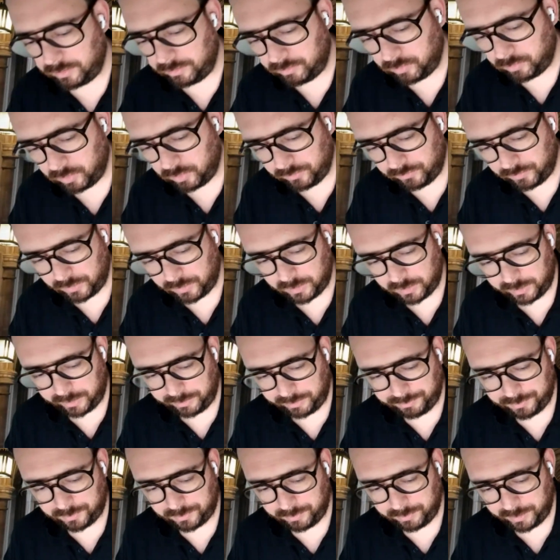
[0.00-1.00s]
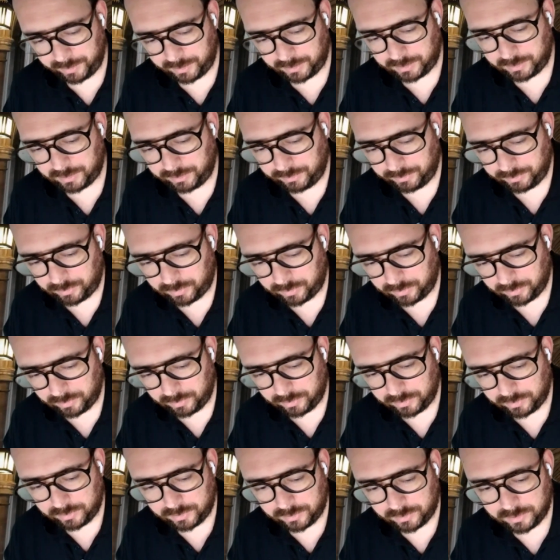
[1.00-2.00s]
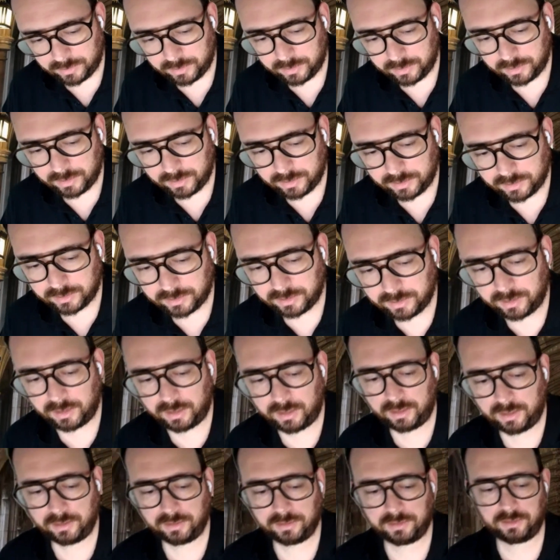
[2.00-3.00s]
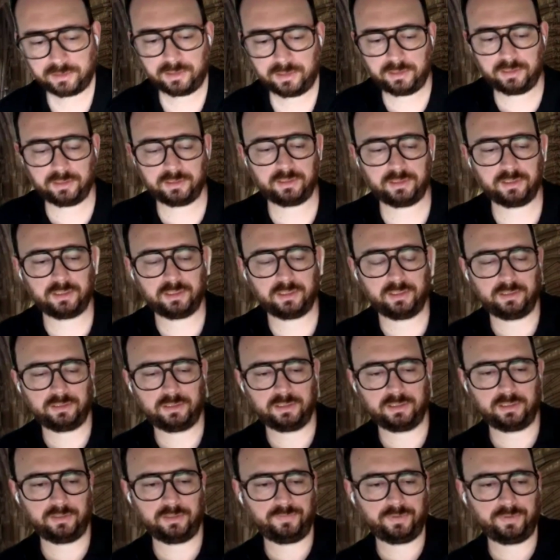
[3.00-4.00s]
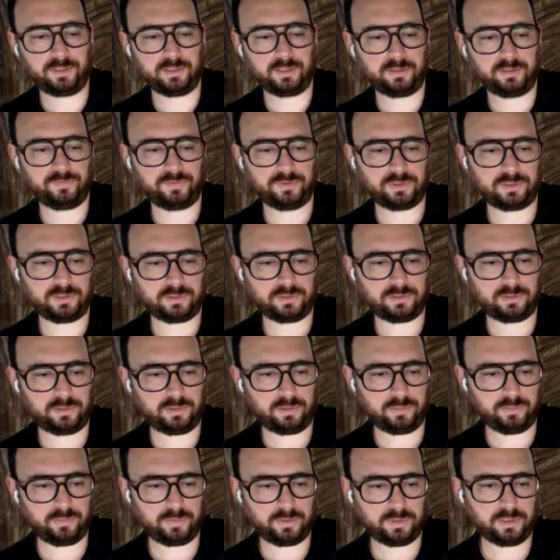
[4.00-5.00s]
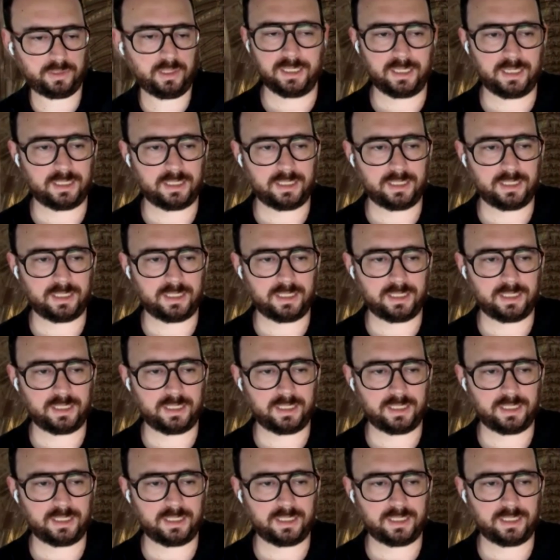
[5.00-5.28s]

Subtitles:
more of a claim to make that there are statistically significant differences. So you would.